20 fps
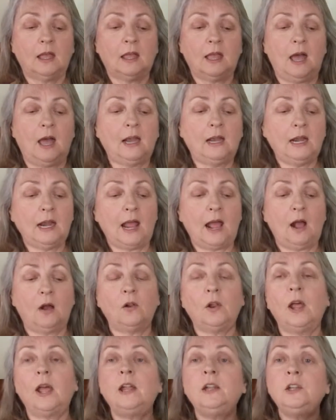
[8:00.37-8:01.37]
cut it
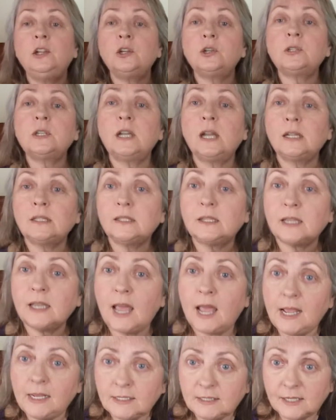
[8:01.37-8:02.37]
out, and use it as a
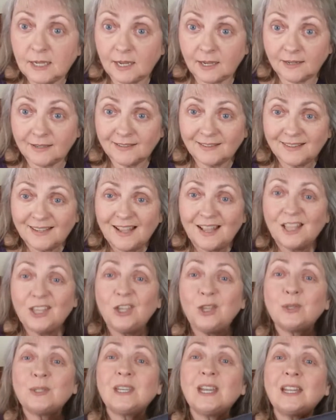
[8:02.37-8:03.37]
casing.
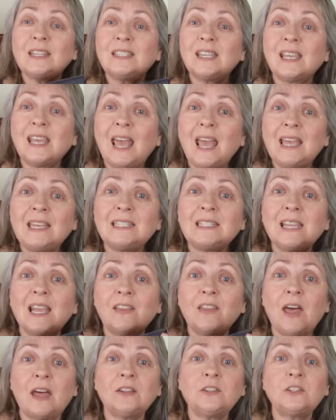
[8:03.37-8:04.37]
Use it as a
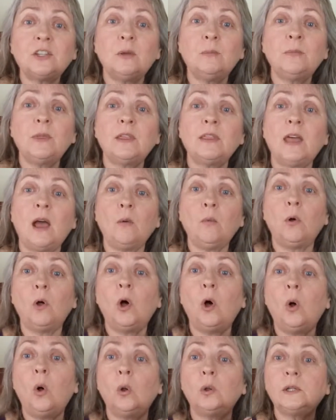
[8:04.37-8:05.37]
casing. That's something that will
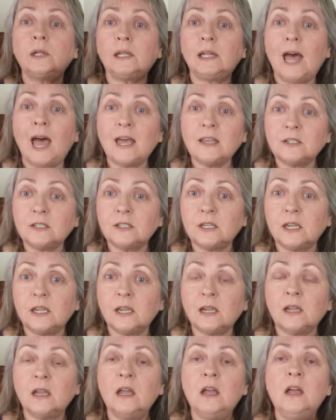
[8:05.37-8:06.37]
hold
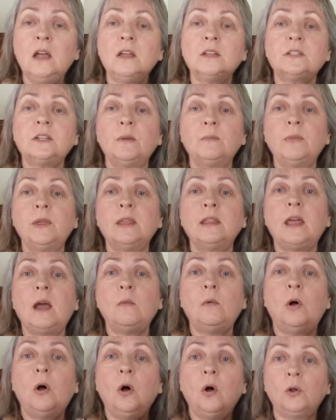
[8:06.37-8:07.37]
elastic, something
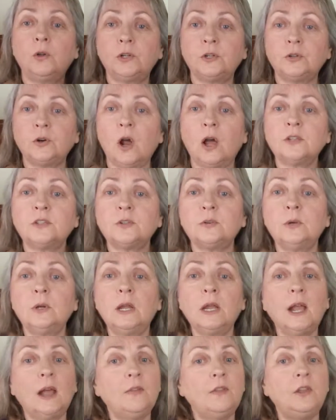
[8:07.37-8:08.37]
that will hold a
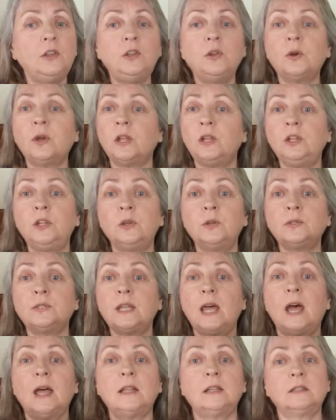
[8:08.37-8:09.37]
drawstring, and then you can use
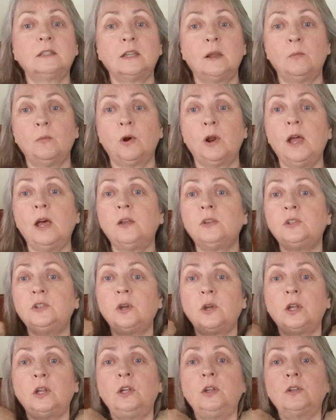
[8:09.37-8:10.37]
that somewhere else.
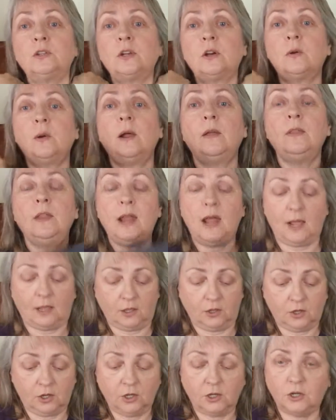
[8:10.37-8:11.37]
You could use it around the neck.
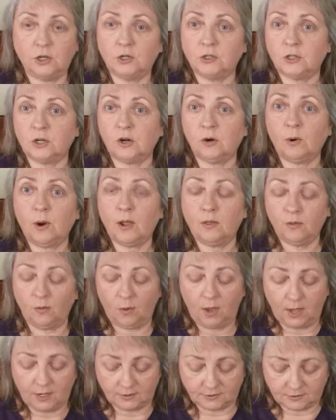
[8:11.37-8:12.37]
You could use it around the
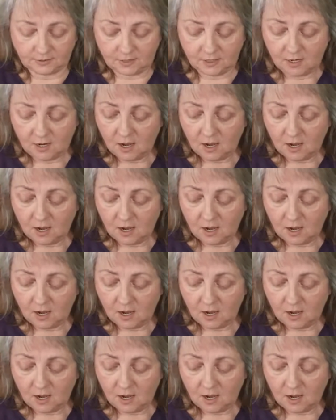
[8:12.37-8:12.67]
waist.